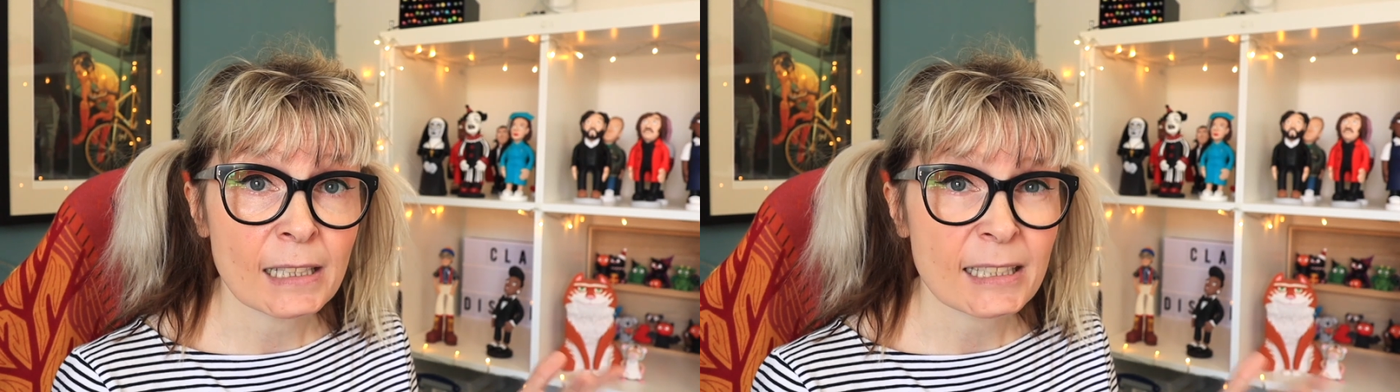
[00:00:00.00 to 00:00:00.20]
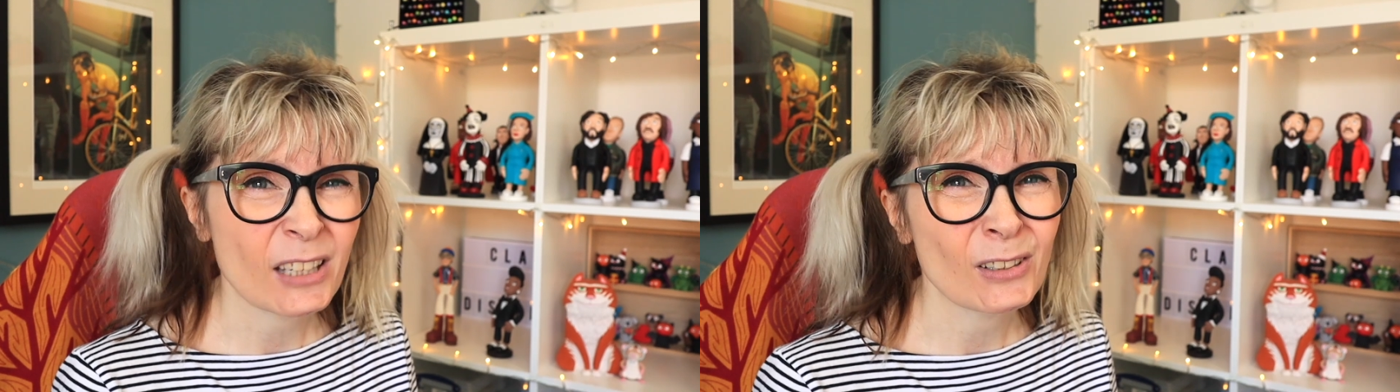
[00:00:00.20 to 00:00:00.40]

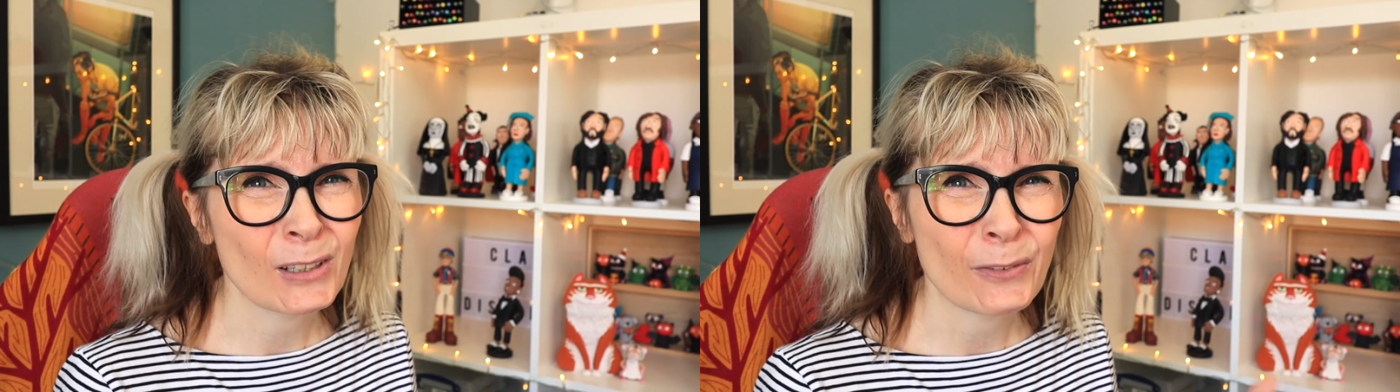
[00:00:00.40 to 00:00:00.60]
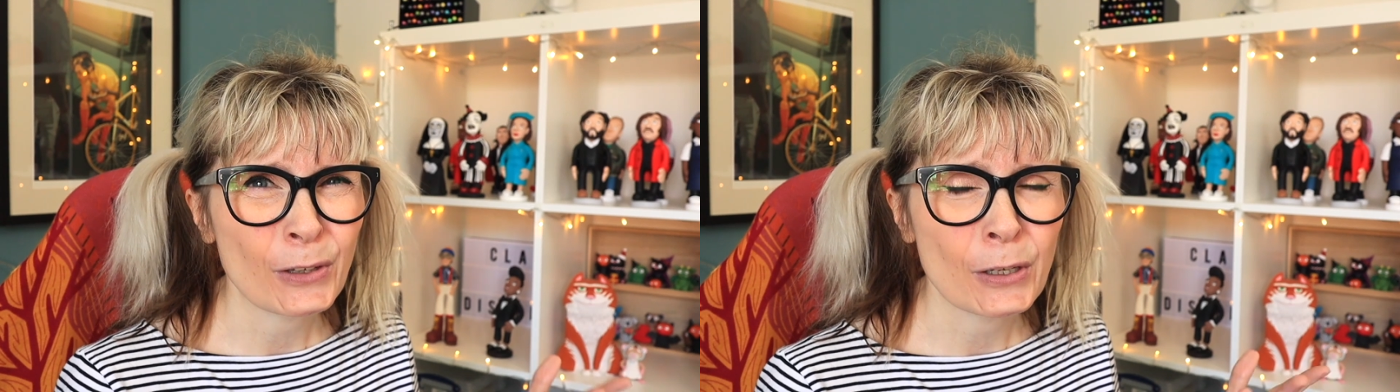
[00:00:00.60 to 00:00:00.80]
It's
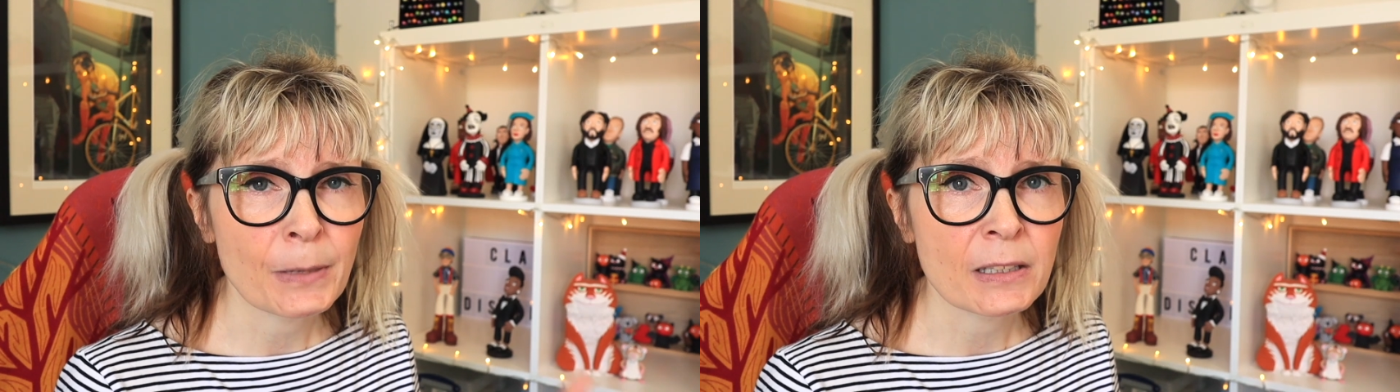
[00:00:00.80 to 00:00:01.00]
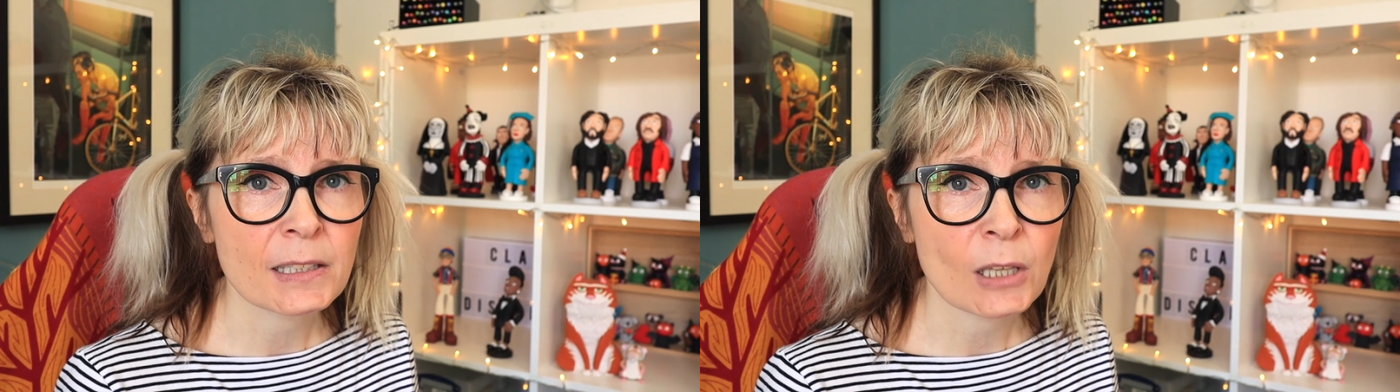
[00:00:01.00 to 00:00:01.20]
only a few
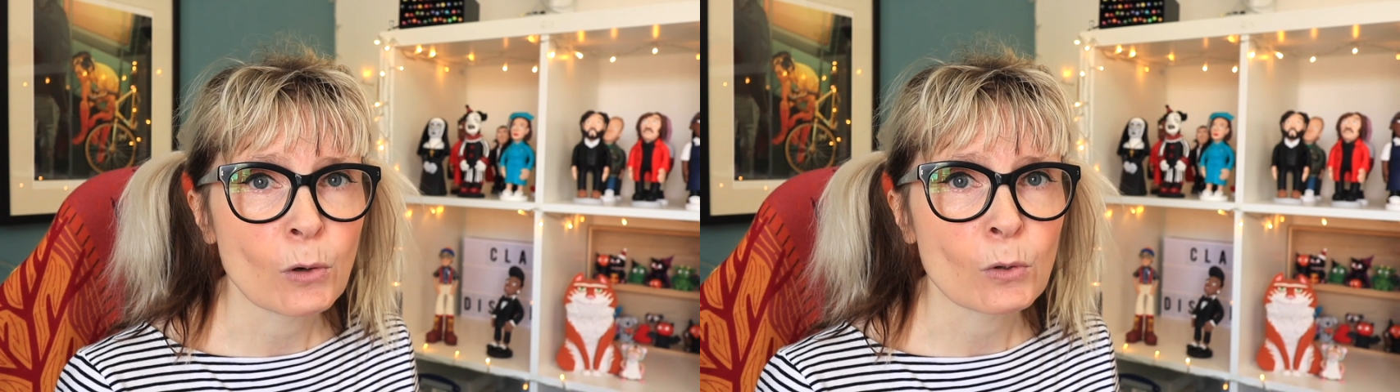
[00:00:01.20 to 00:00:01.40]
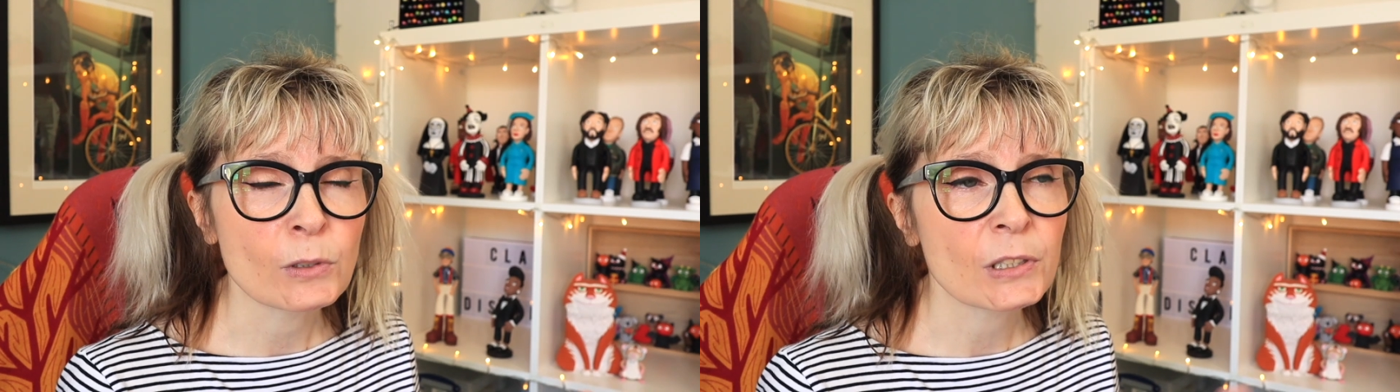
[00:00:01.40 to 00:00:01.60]
months
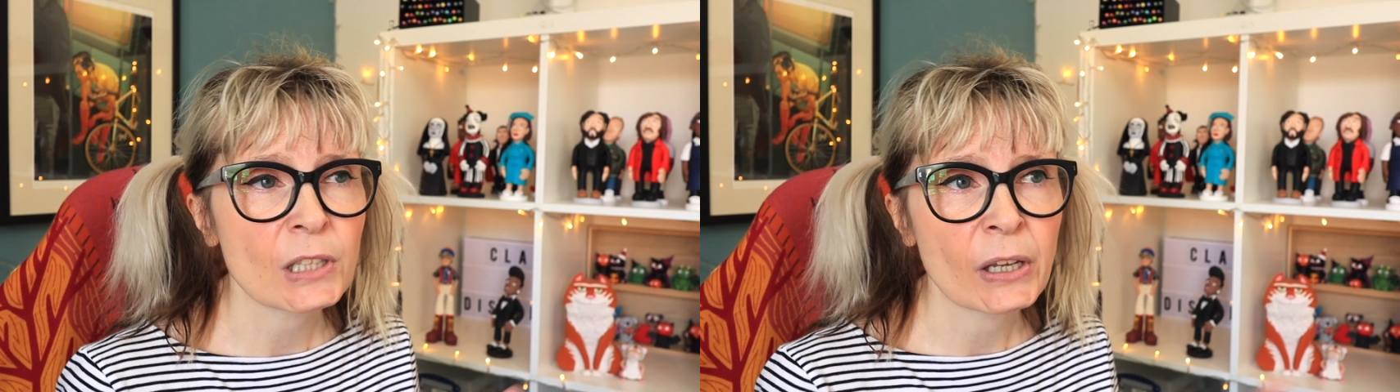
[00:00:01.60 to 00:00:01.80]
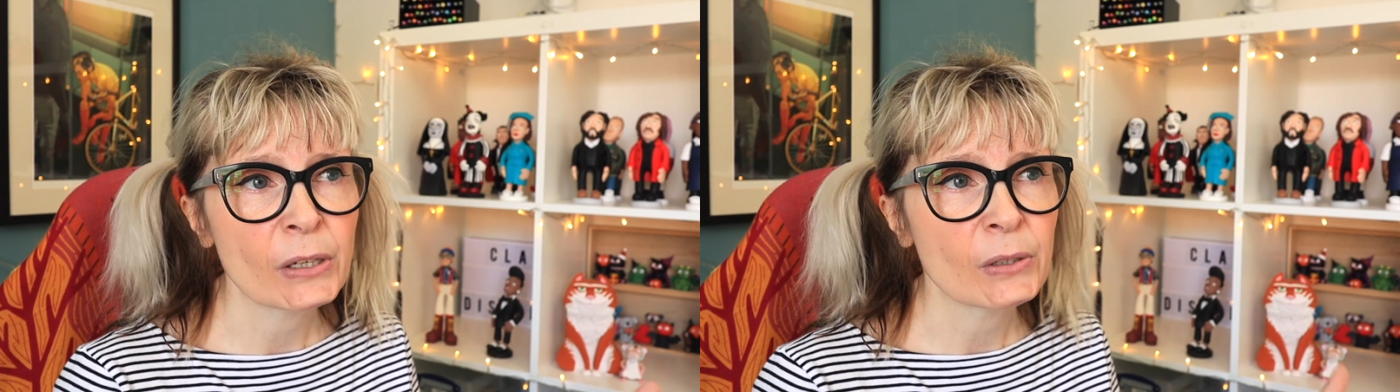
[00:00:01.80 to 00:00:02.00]
old,
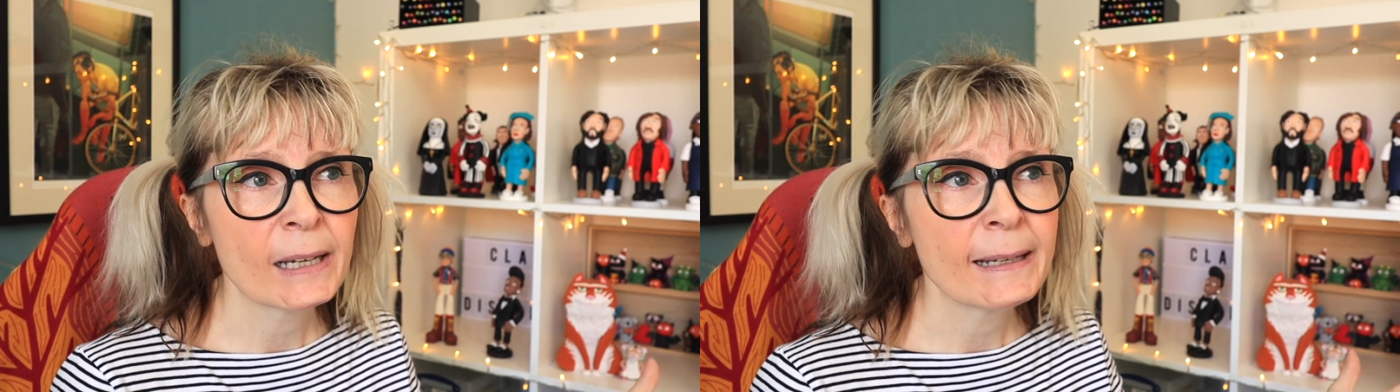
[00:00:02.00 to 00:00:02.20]
so